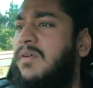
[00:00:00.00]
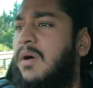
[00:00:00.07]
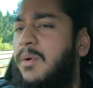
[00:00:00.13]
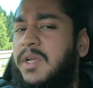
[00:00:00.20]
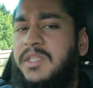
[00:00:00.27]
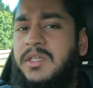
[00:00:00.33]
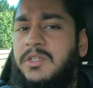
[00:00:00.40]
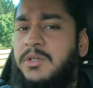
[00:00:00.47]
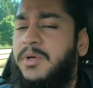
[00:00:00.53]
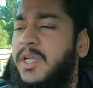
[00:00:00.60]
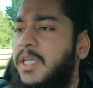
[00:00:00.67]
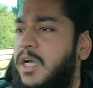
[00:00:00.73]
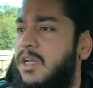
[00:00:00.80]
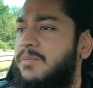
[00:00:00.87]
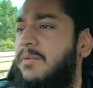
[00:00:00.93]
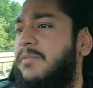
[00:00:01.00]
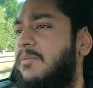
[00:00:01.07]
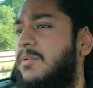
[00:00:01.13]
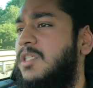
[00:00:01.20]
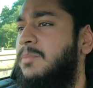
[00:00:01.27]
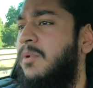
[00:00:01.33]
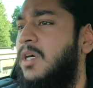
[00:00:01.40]
I wanted to do any kind of
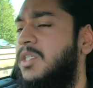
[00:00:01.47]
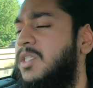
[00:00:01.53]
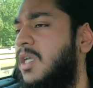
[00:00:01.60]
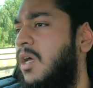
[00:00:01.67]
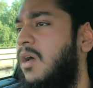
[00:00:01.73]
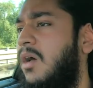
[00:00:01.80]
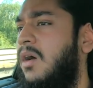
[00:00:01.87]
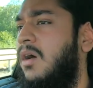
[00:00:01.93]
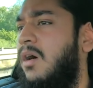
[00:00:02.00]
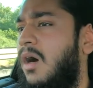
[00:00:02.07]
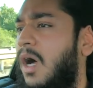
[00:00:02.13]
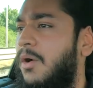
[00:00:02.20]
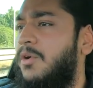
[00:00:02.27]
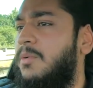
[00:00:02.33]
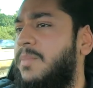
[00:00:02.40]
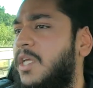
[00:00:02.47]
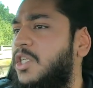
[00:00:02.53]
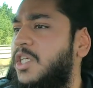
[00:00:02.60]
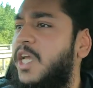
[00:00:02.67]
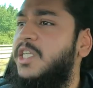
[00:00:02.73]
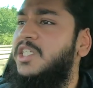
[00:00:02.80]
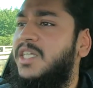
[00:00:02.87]
performance mods, I would be
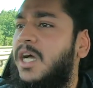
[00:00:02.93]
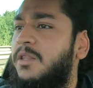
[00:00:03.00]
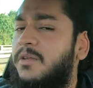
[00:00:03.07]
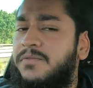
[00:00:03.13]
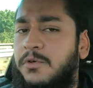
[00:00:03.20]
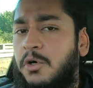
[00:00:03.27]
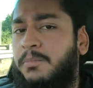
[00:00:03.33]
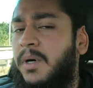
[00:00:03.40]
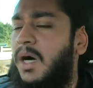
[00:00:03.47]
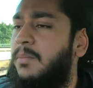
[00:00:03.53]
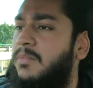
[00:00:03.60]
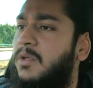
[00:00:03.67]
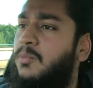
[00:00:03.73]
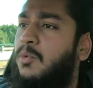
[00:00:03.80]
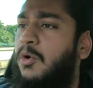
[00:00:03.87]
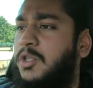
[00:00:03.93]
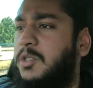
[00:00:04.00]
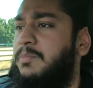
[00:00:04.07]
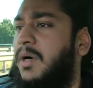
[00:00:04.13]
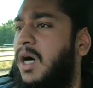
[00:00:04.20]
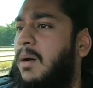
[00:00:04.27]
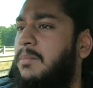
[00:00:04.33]
changing out the fuel pump, the water
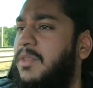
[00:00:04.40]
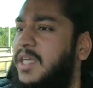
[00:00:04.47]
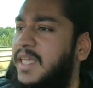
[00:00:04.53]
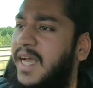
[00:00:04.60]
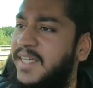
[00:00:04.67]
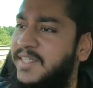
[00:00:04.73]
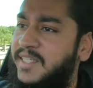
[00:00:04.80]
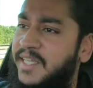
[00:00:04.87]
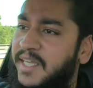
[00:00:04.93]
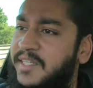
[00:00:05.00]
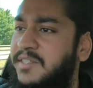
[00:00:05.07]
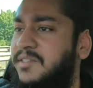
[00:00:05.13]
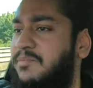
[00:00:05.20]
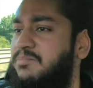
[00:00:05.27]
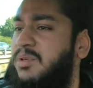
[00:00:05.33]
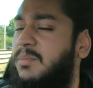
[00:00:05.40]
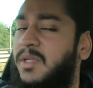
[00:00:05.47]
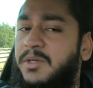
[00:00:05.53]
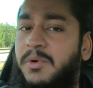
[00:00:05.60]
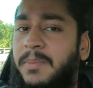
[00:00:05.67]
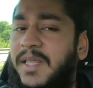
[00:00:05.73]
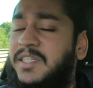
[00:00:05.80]
pump, the gaskets,
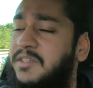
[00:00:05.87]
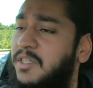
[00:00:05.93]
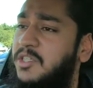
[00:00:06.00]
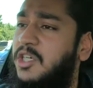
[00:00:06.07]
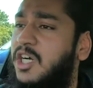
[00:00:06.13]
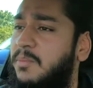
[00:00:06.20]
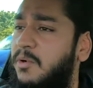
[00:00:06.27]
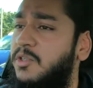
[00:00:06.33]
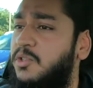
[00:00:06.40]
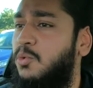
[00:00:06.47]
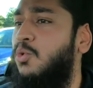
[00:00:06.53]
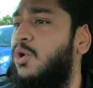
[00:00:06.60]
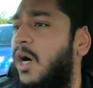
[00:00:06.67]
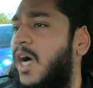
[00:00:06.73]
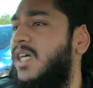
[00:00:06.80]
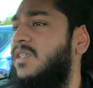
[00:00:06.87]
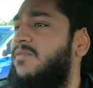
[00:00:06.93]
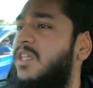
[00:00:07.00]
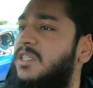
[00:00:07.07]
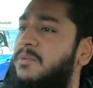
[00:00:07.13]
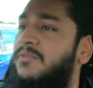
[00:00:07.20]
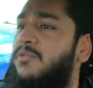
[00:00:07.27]
probably replacing the turbos, all kinds of
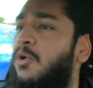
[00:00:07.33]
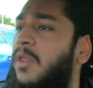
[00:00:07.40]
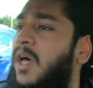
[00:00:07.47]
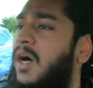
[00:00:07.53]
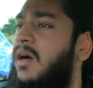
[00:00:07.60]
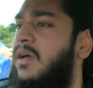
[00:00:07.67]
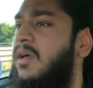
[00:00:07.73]
things before that.